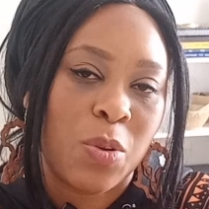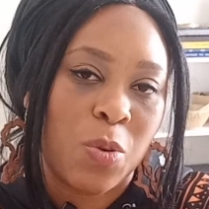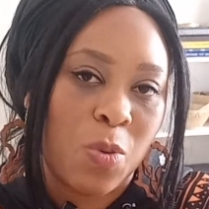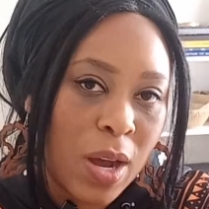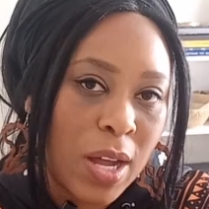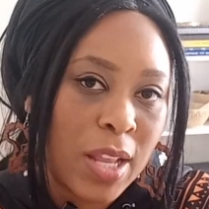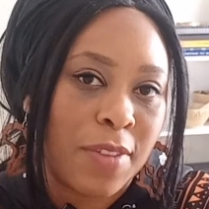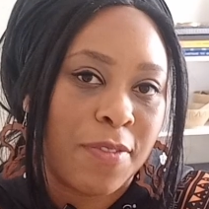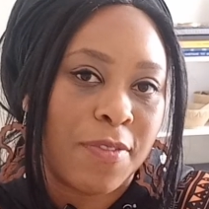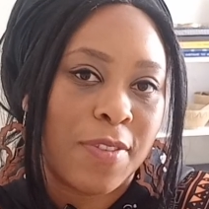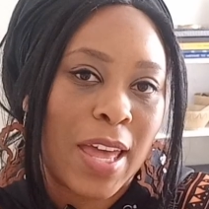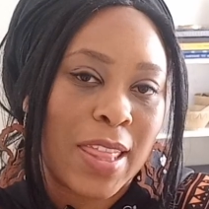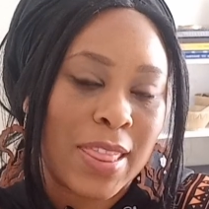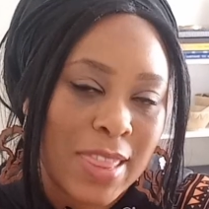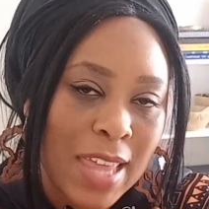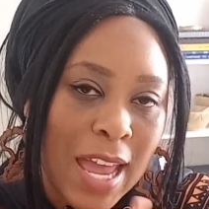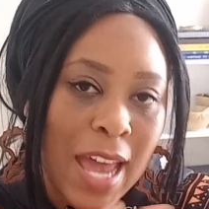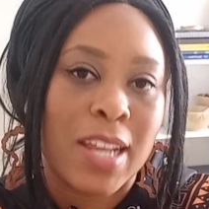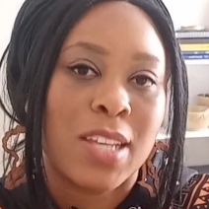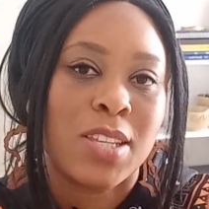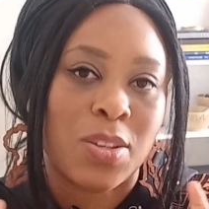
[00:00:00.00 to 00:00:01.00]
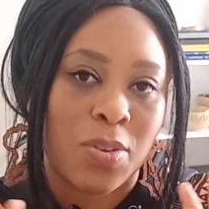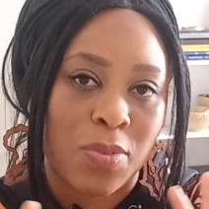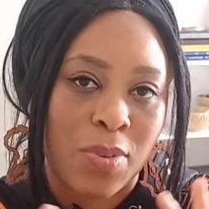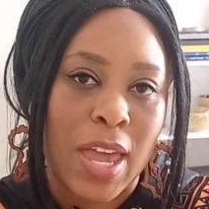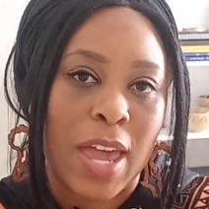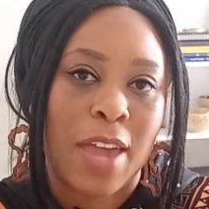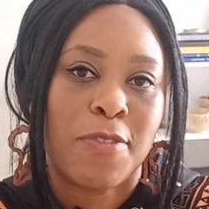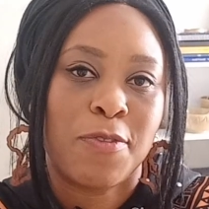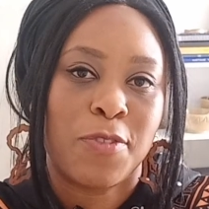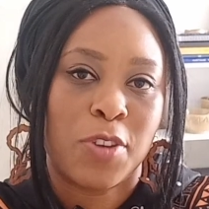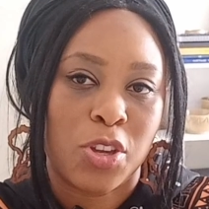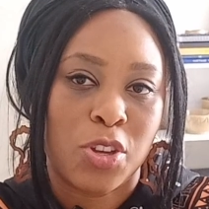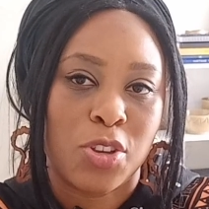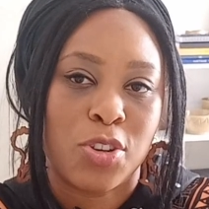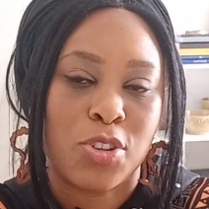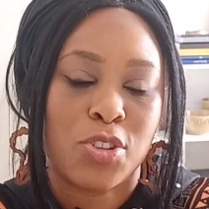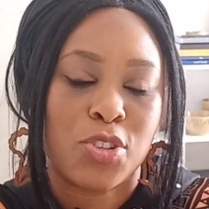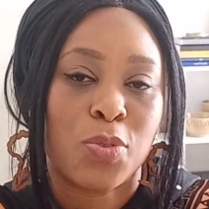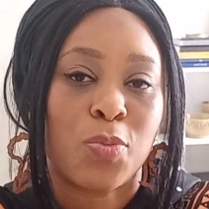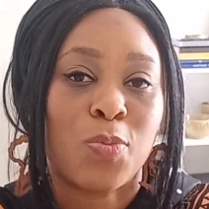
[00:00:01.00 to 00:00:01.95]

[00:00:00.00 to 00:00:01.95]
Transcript: qualify. That is okay for you to do.